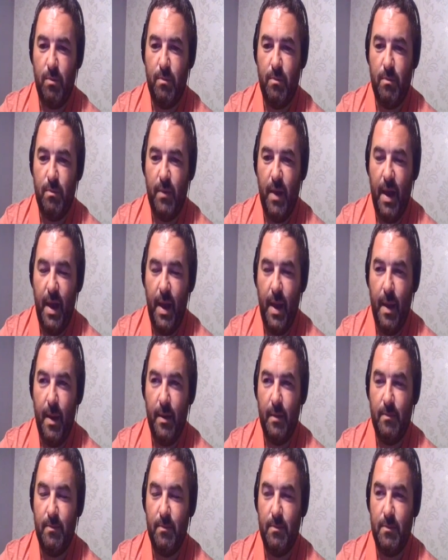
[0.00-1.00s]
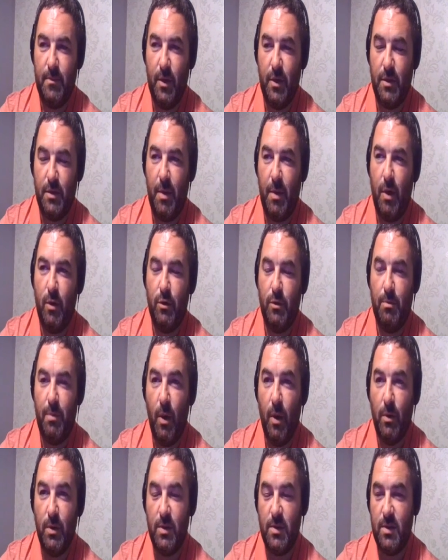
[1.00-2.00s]
I suppose,
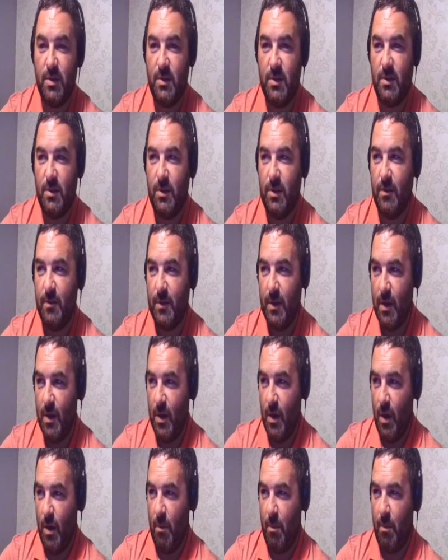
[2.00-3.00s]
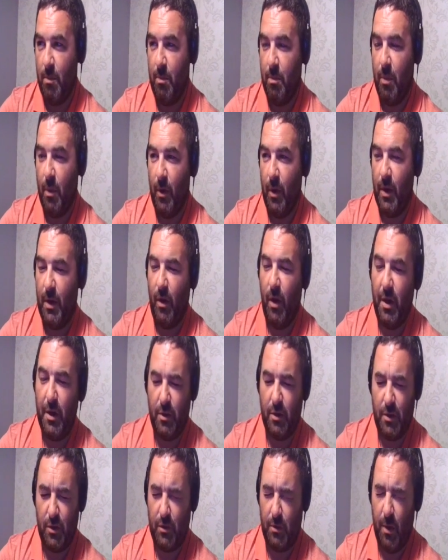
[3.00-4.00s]
bonuses and stuff. But I
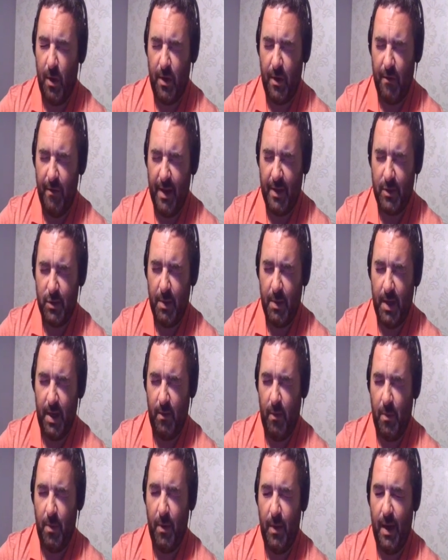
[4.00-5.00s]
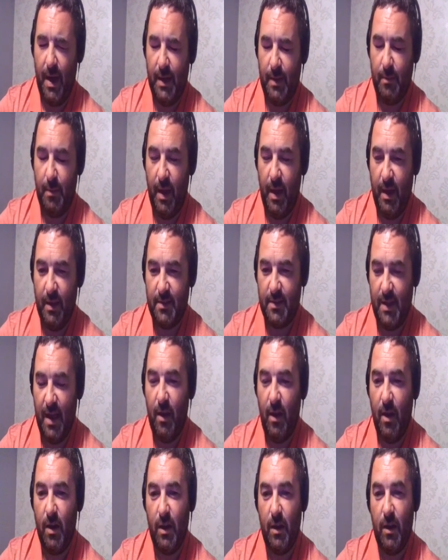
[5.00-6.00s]
could have sworn I read somewhere Liverpool had a
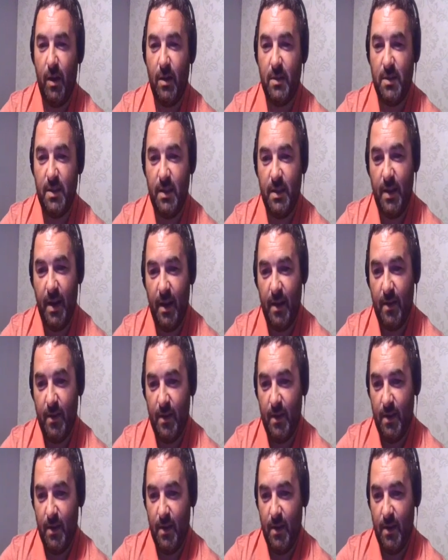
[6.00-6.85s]
sell-on clause in there.